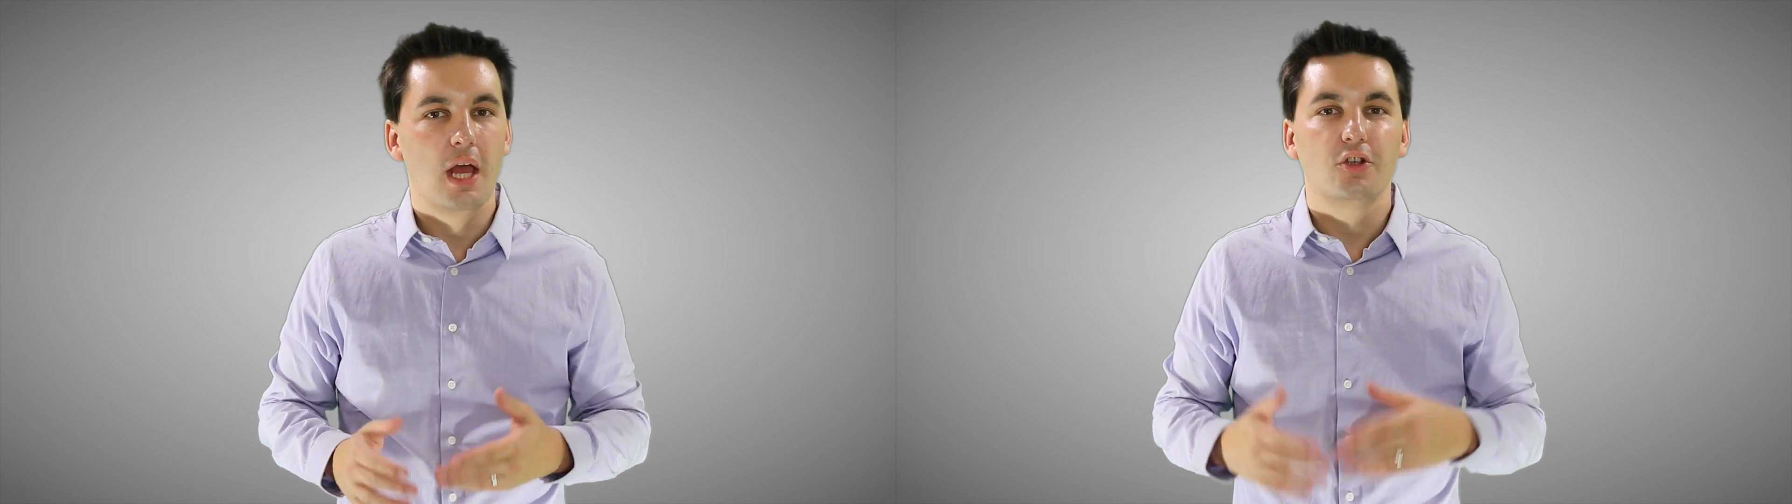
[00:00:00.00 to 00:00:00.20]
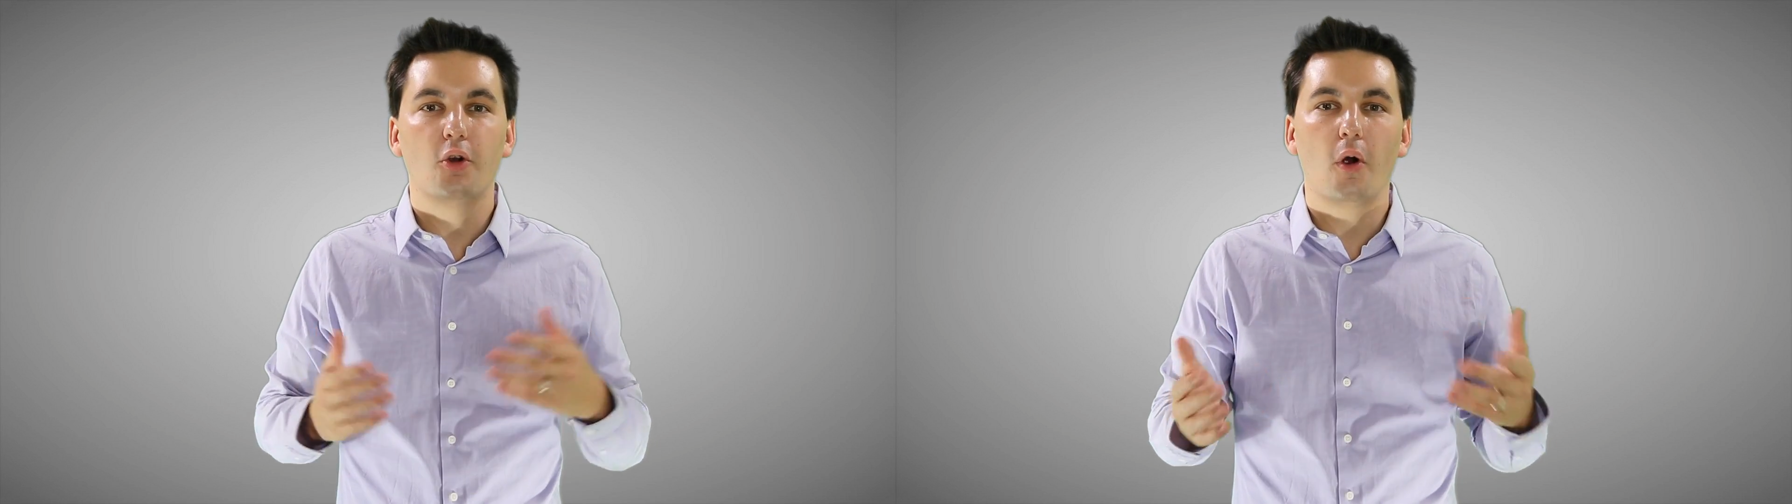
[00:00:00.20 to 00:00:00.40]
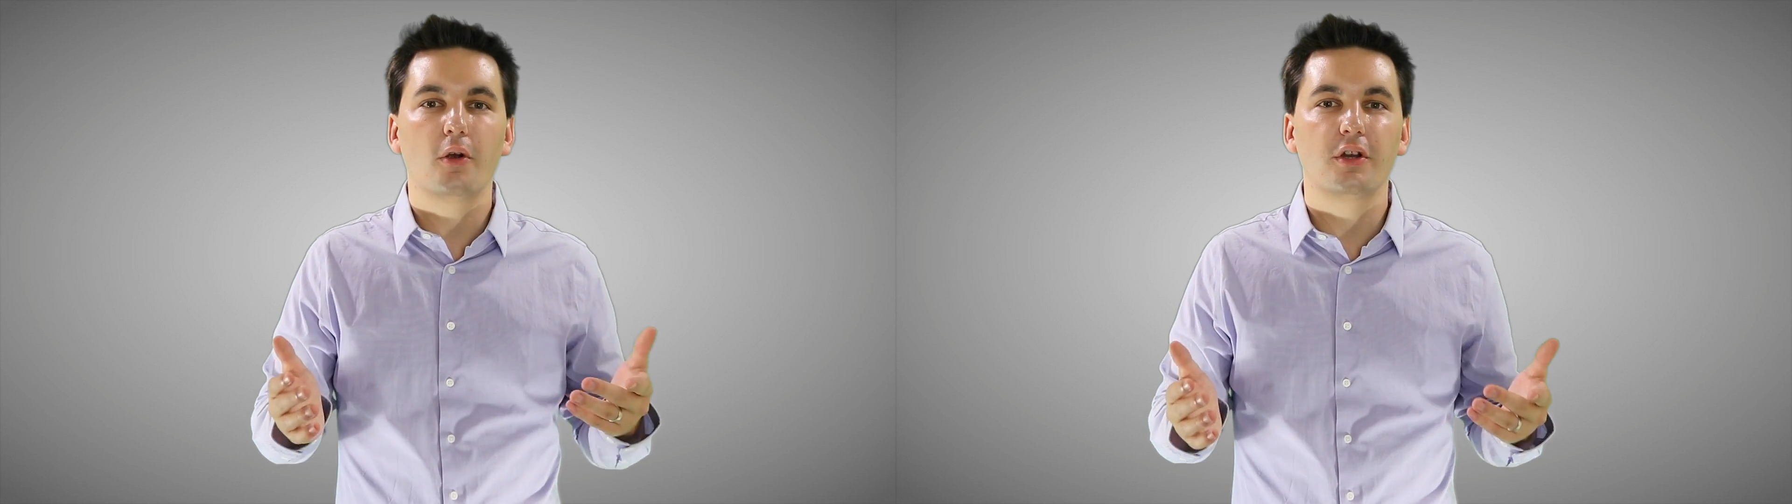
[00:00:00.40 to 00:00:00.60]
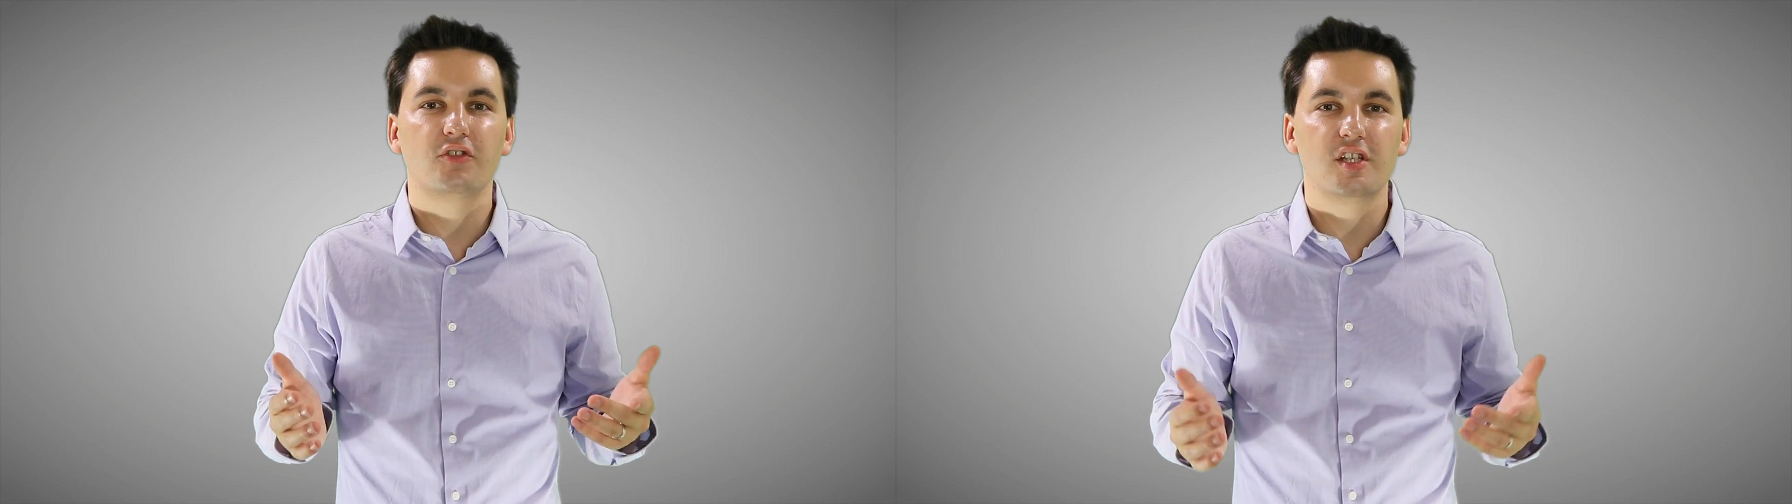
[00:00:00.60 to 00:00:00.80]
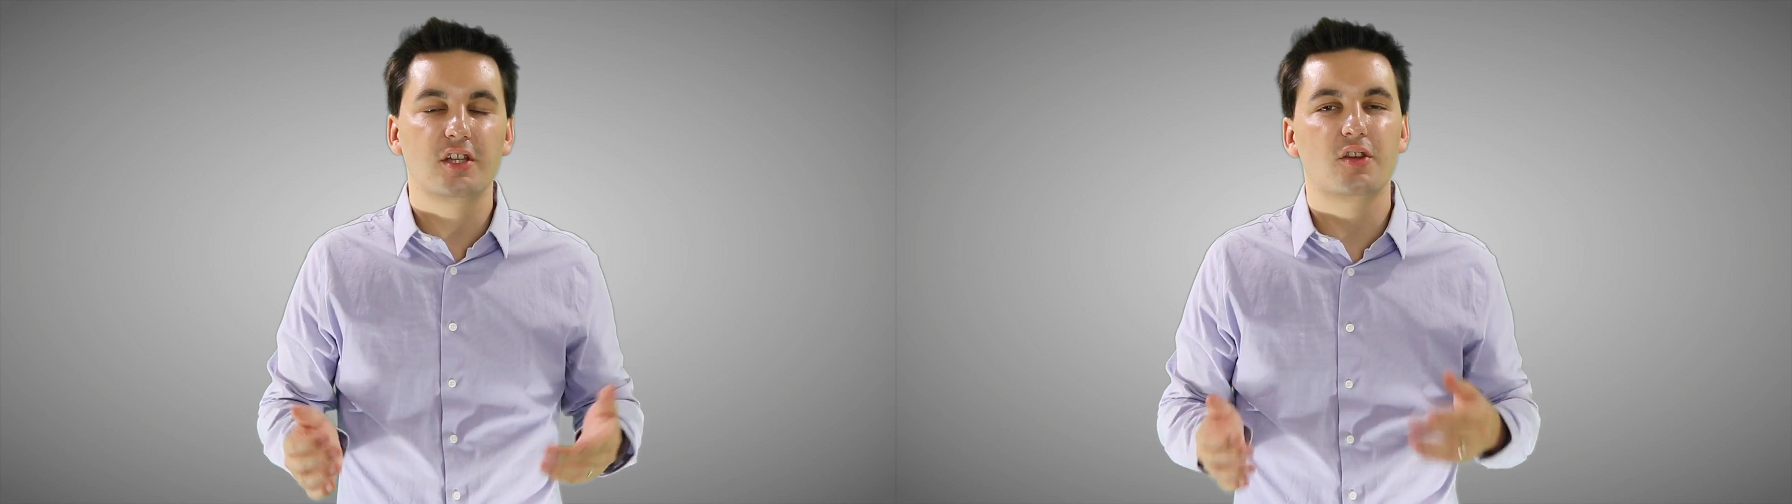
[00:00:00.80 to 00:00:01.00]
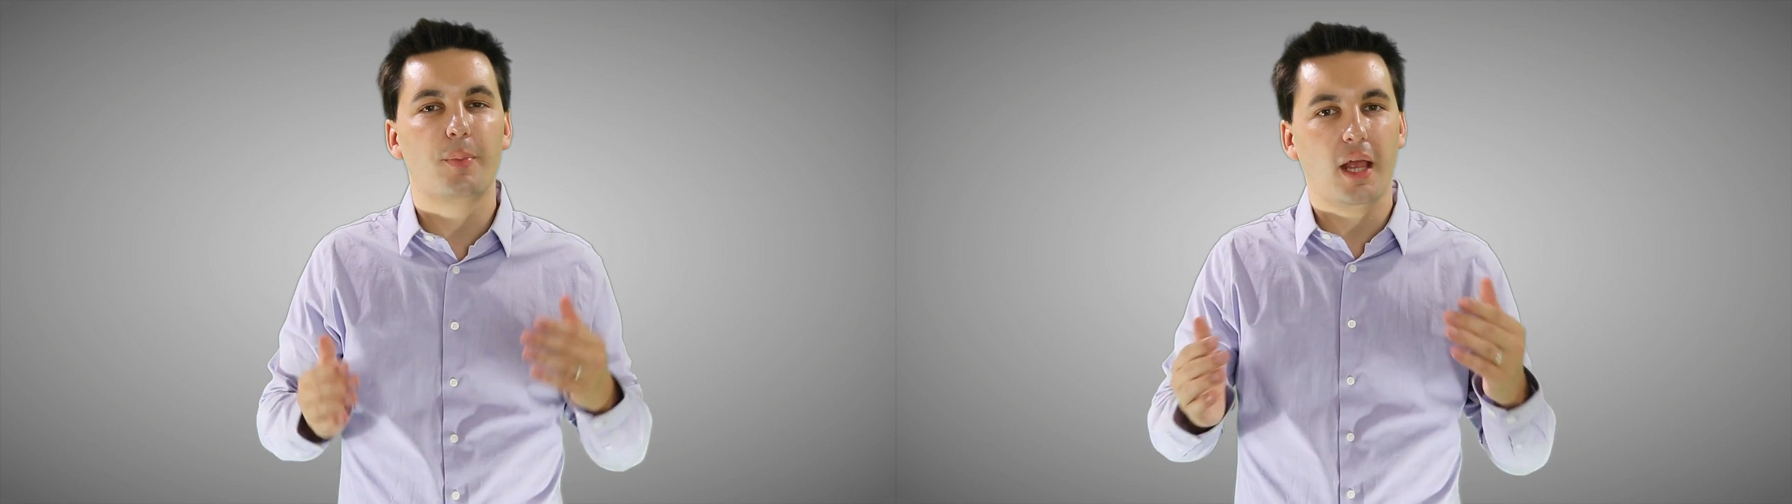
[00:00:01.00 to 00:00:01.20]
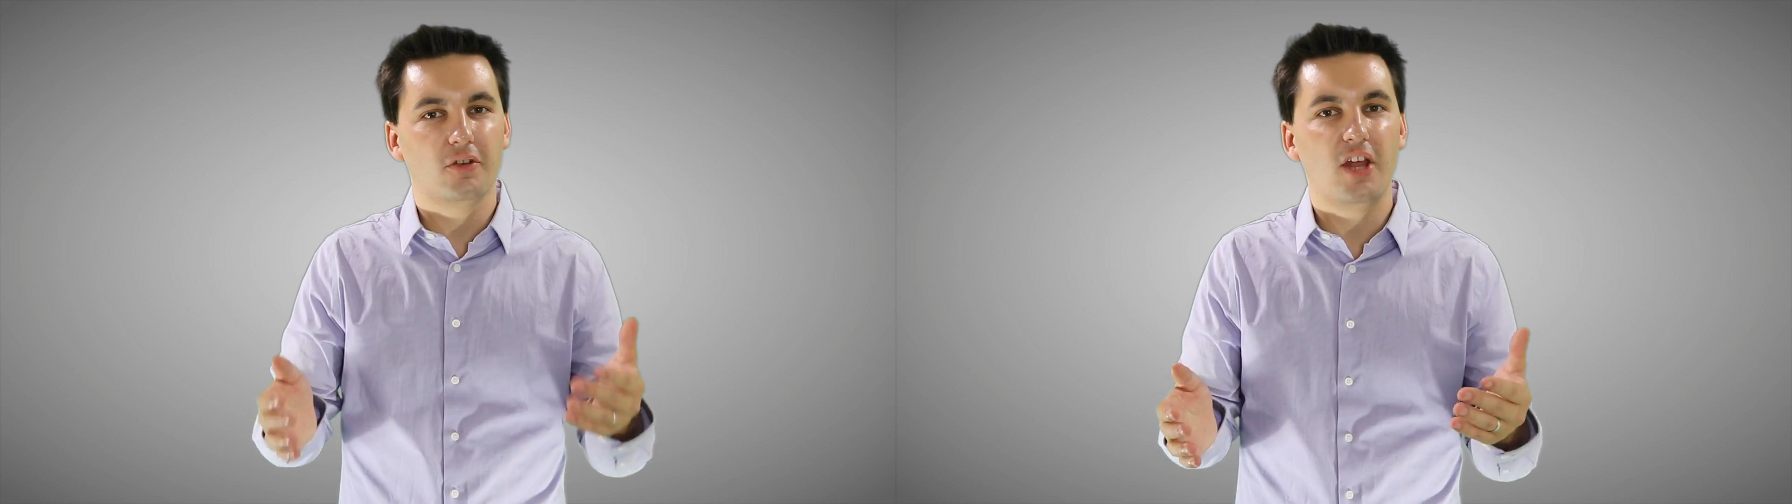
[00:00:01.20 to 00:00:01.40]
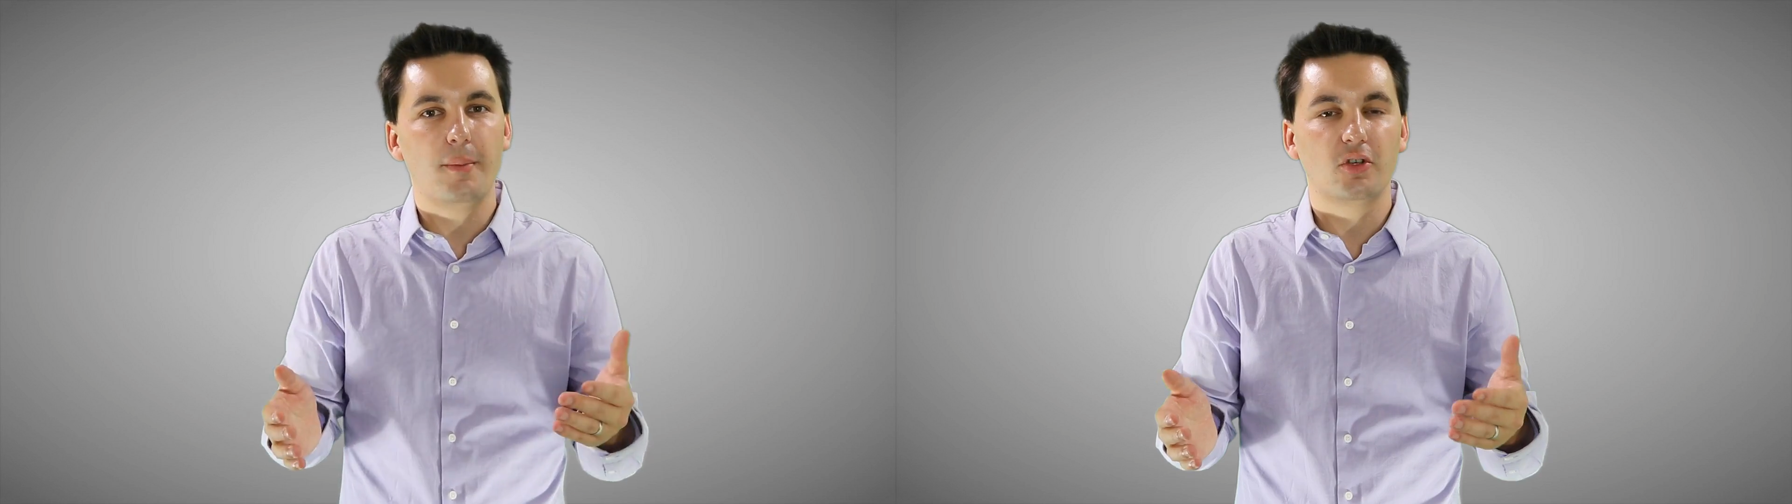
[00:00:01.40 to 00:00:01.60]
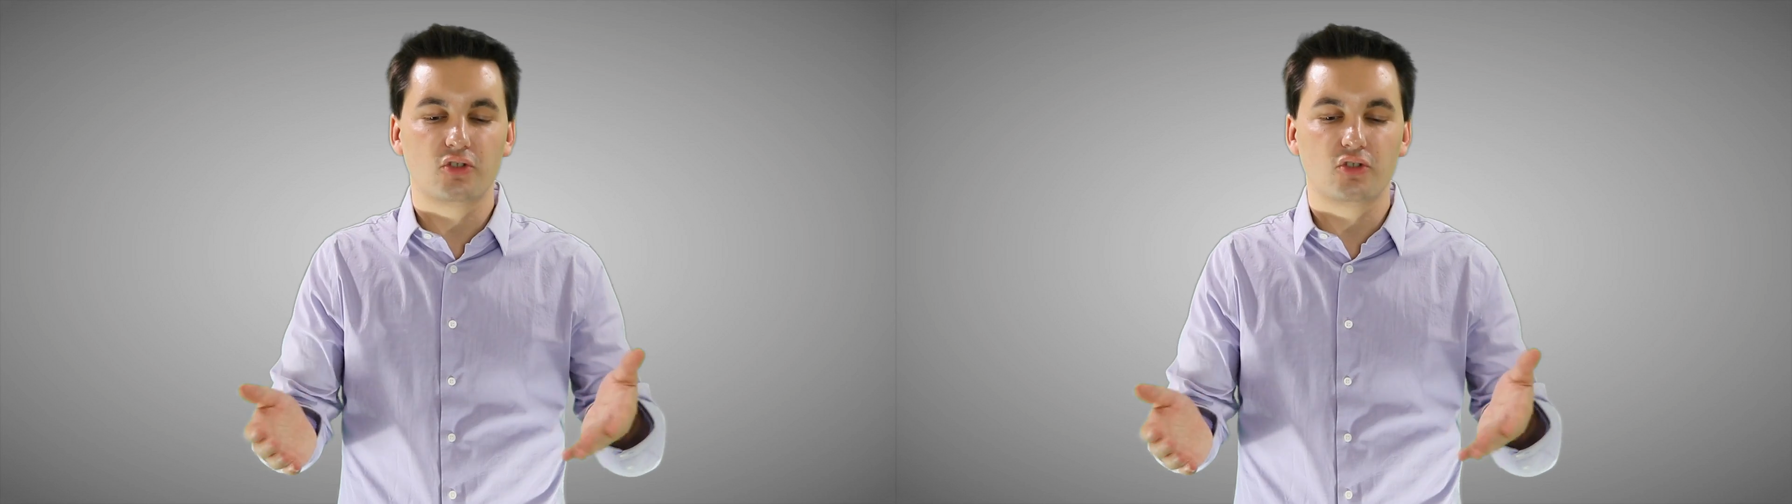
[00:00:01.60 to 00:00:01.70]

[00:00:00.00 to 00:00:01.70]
you're going to see that the pandemics